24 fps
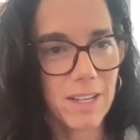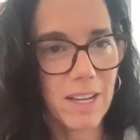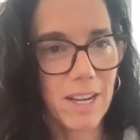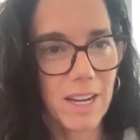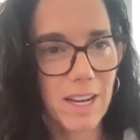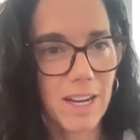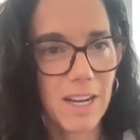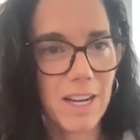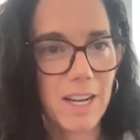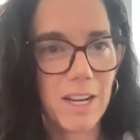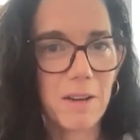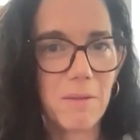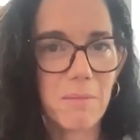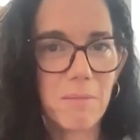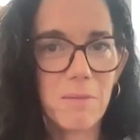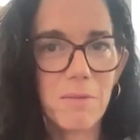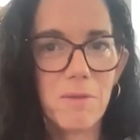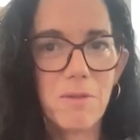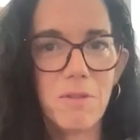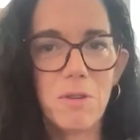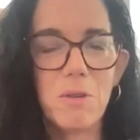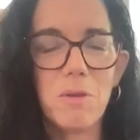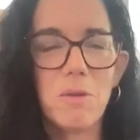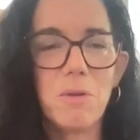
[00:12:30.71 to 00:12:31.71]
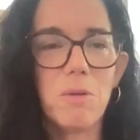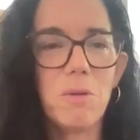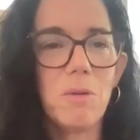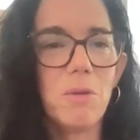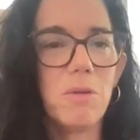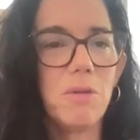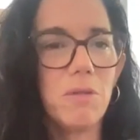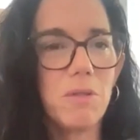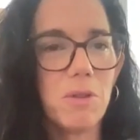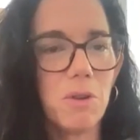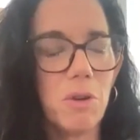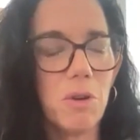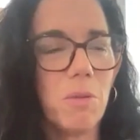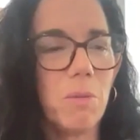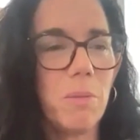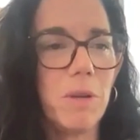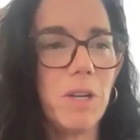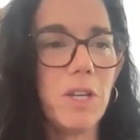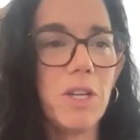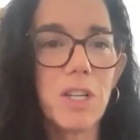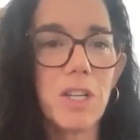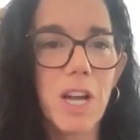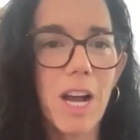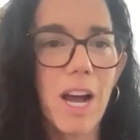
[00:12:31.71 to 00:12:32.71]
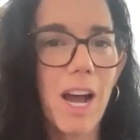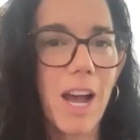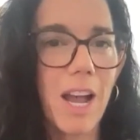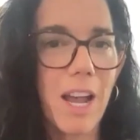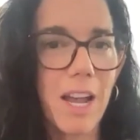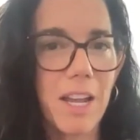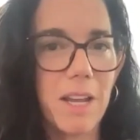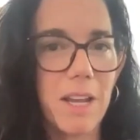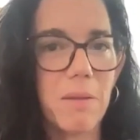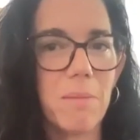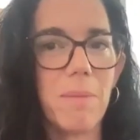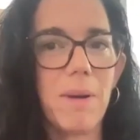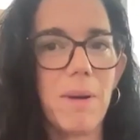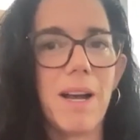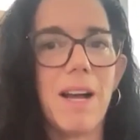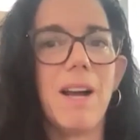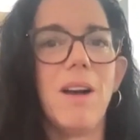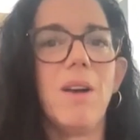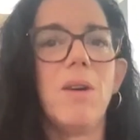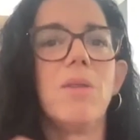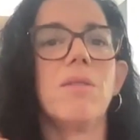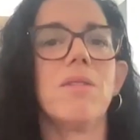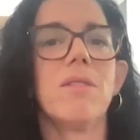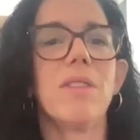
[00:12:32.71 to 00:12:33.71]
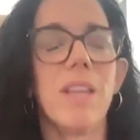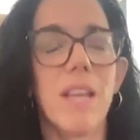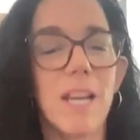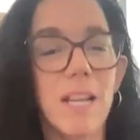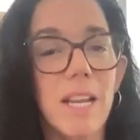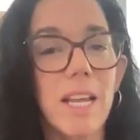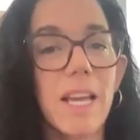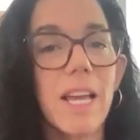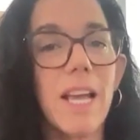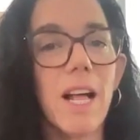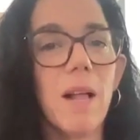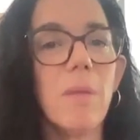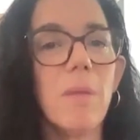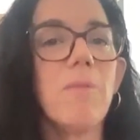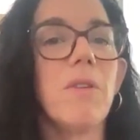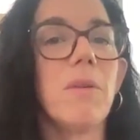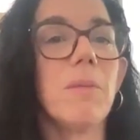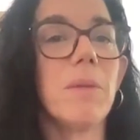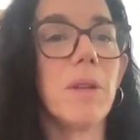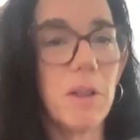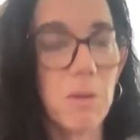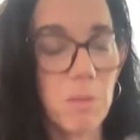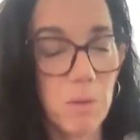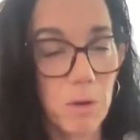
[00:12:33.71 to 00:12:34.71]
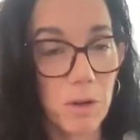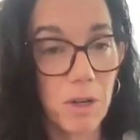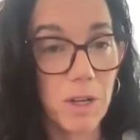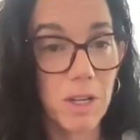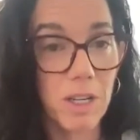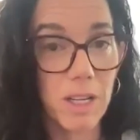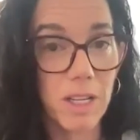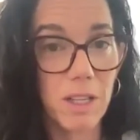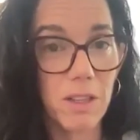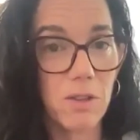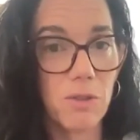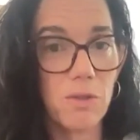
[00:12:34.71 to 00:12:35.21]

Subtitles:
2, don't be shy about getting help from the community.